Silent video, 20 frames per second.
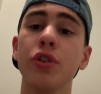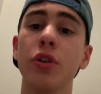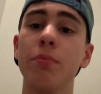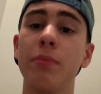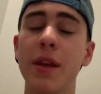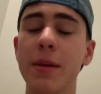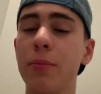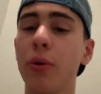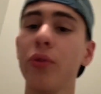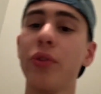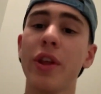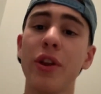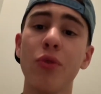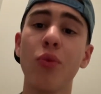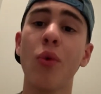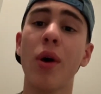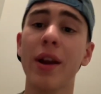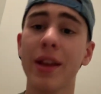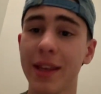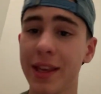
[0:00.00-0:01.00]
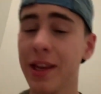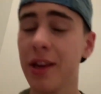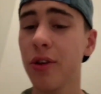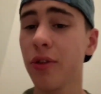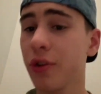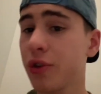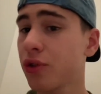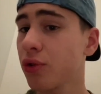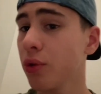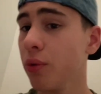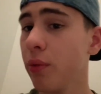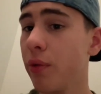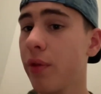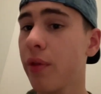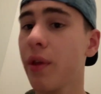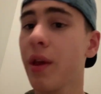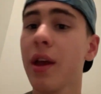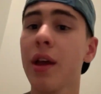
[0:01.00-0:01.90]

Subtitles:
People didn't want to hear the truth.